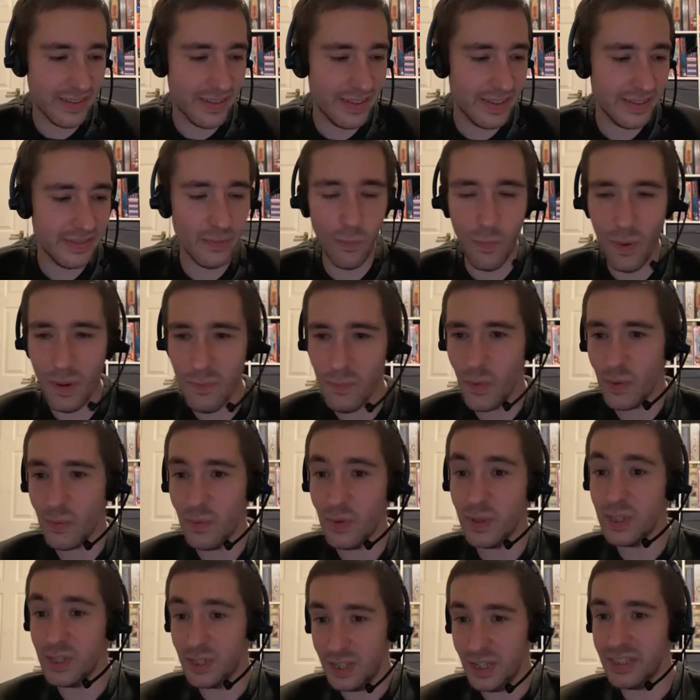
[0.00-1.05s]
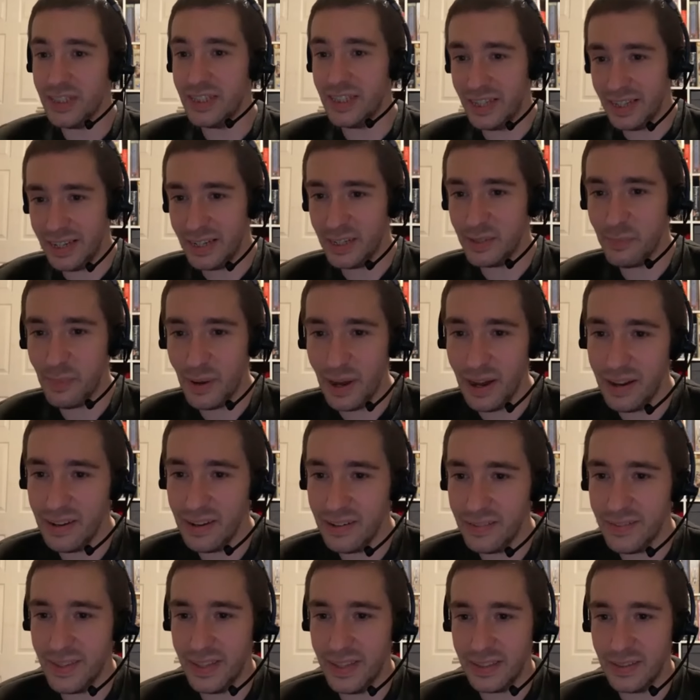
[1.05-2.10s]
when we were studying this part of
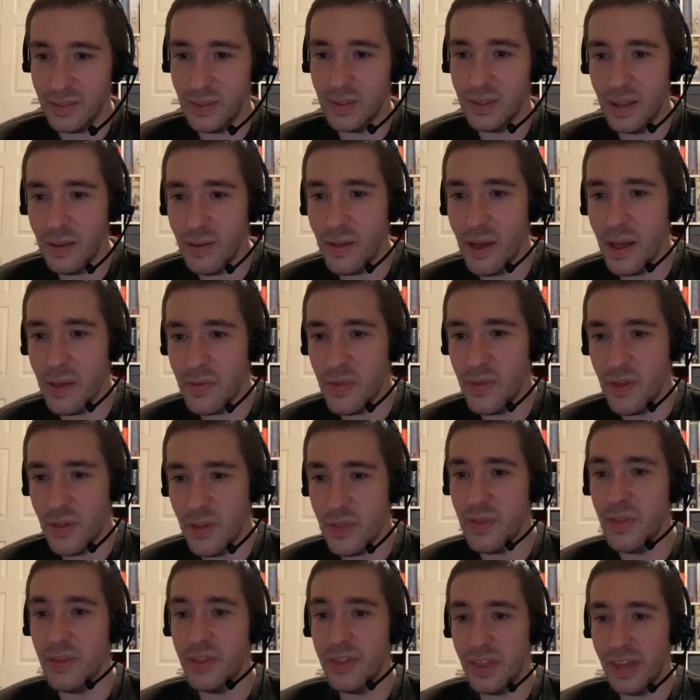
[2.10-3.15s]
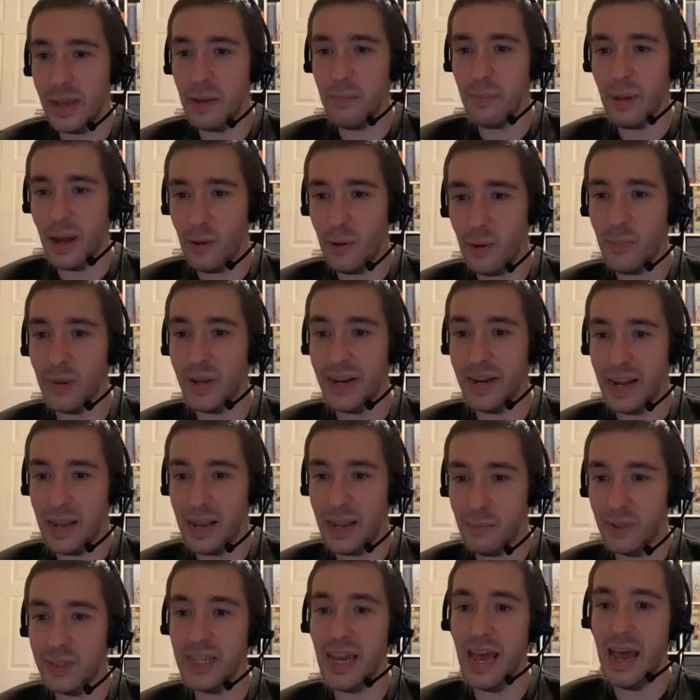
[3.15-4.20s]
things, the thing about being
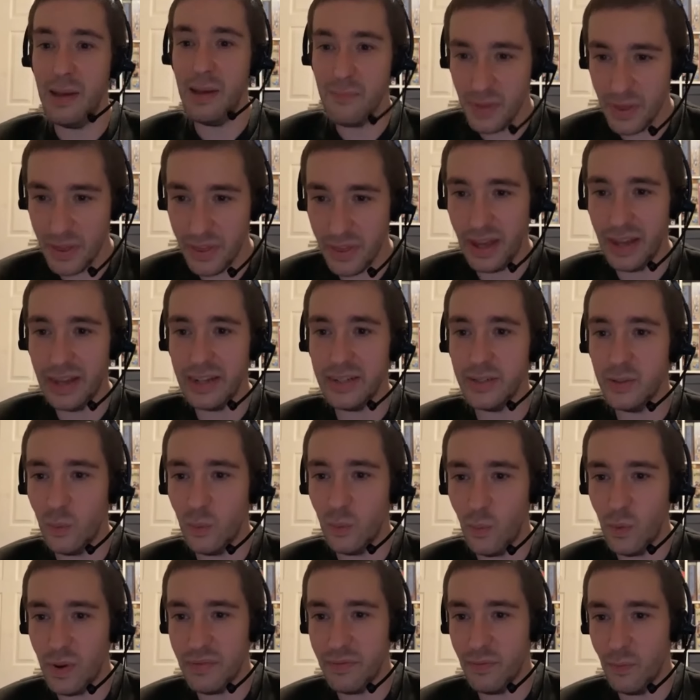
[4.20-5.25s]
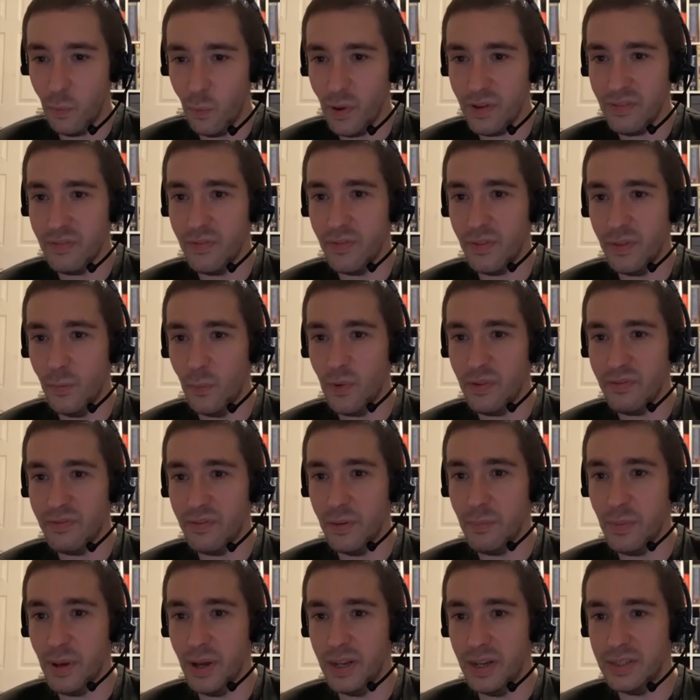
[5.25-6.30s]
able to empathize with the
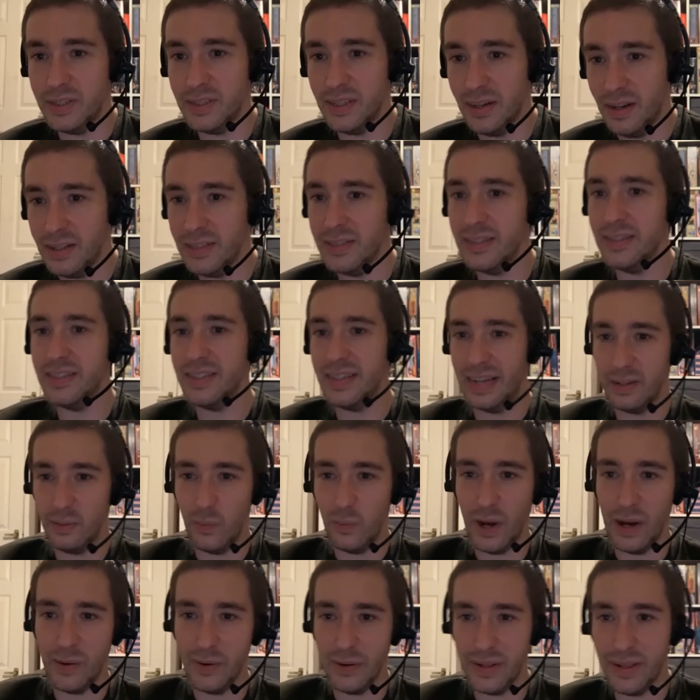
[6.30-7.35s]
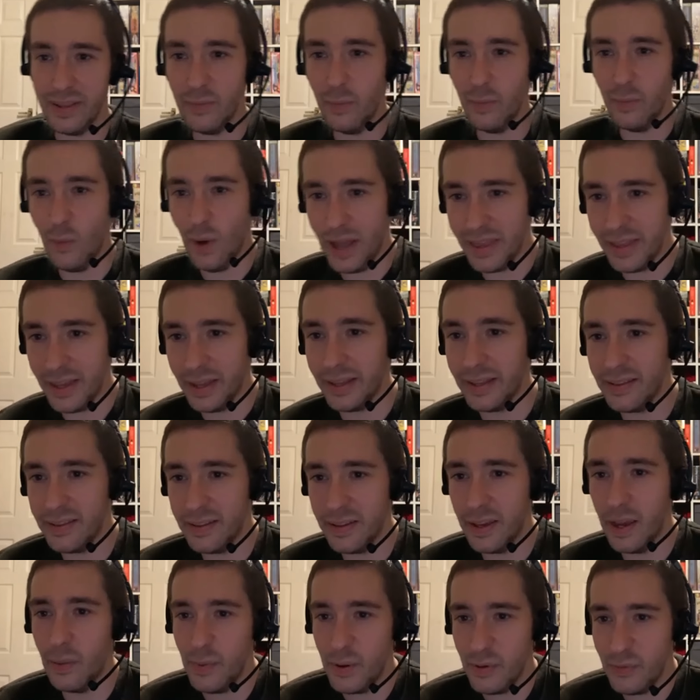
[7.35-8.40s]
person, understand where they're
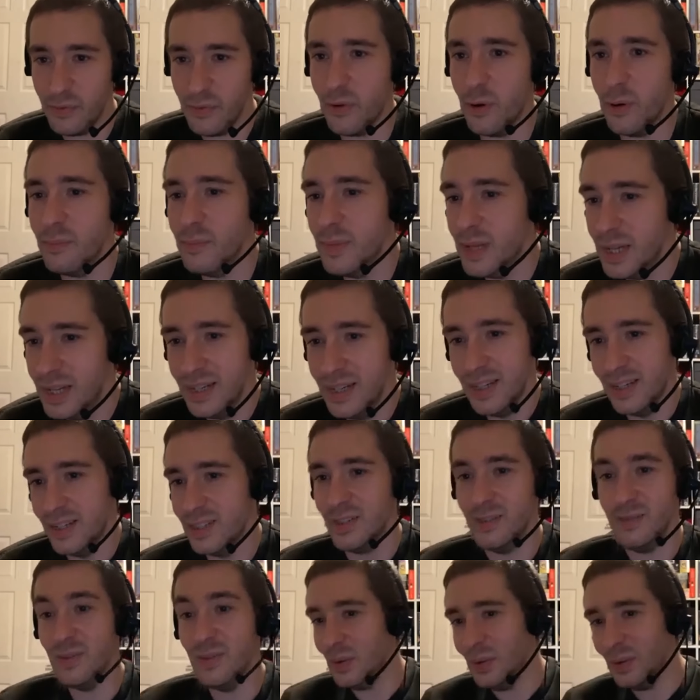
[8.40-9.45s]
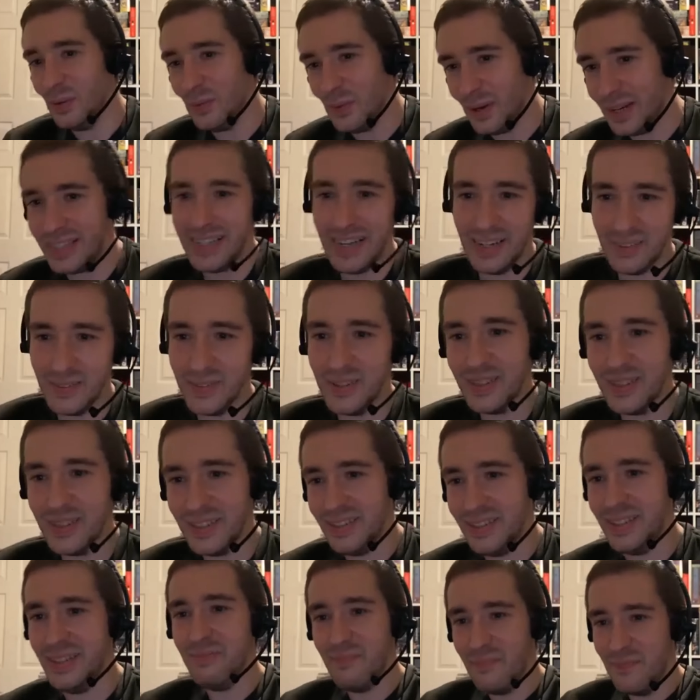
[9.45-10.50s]
coming from, sort of all the way down to
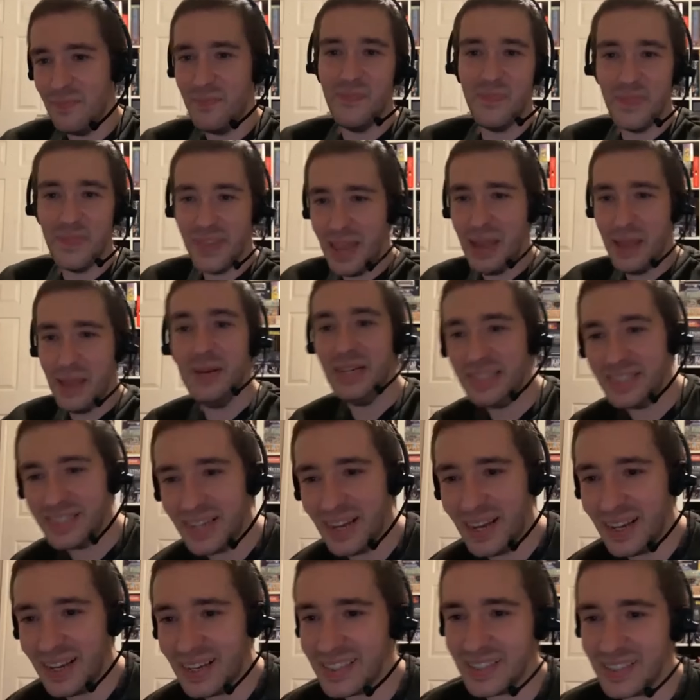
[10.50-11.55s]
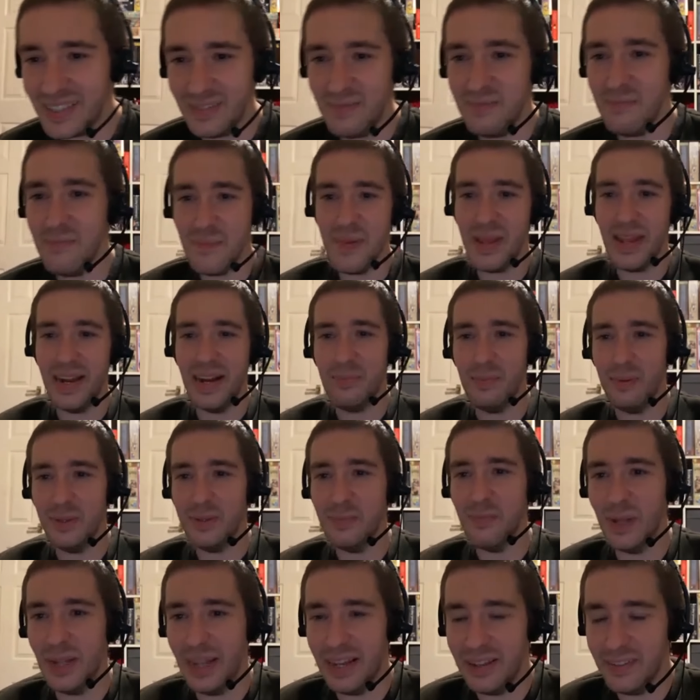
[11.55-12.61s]
the image task and being able
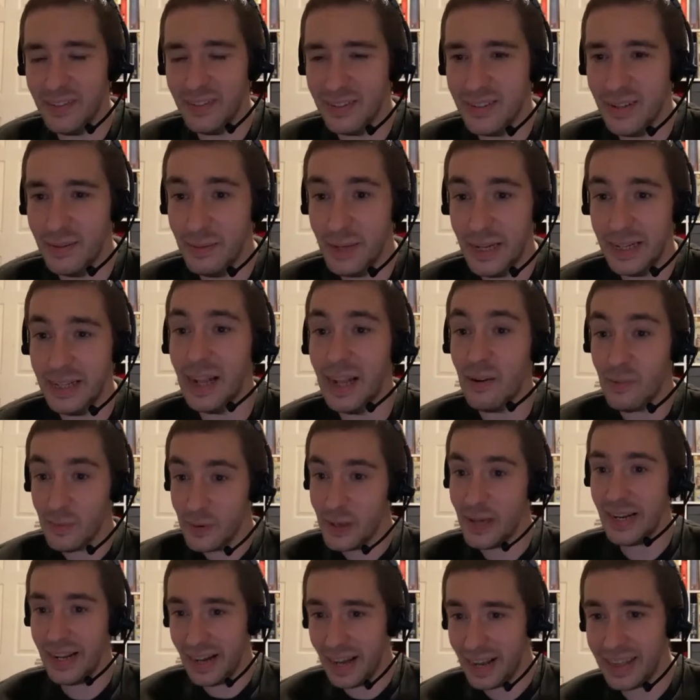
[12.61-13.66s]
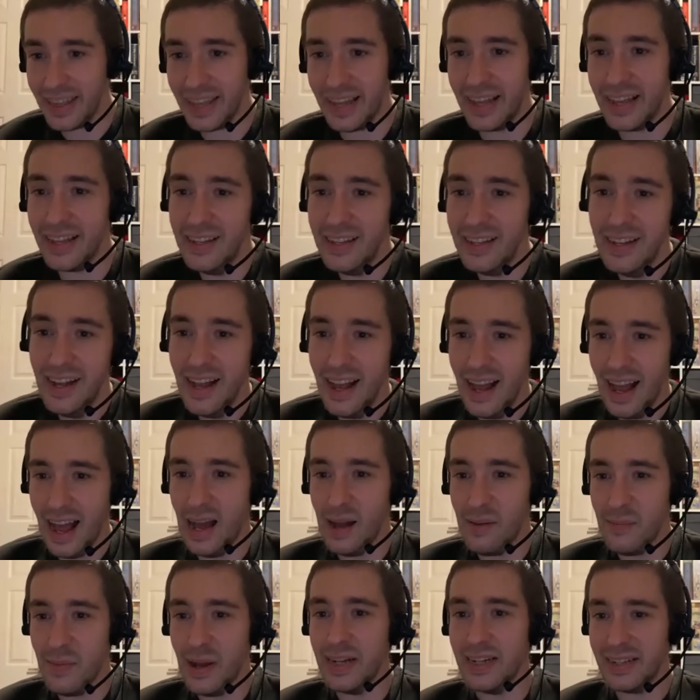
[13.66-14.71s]
to pull out the thumbnail. I really like that,
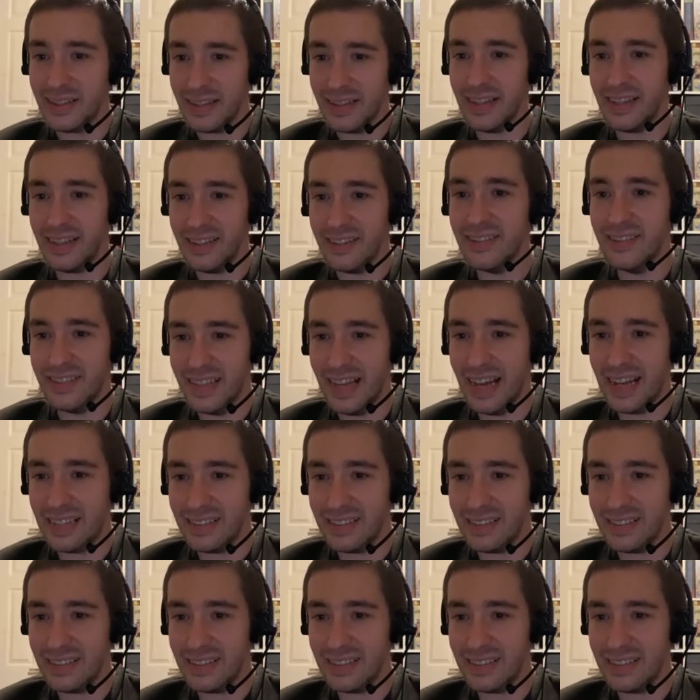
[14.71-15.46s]
and I think that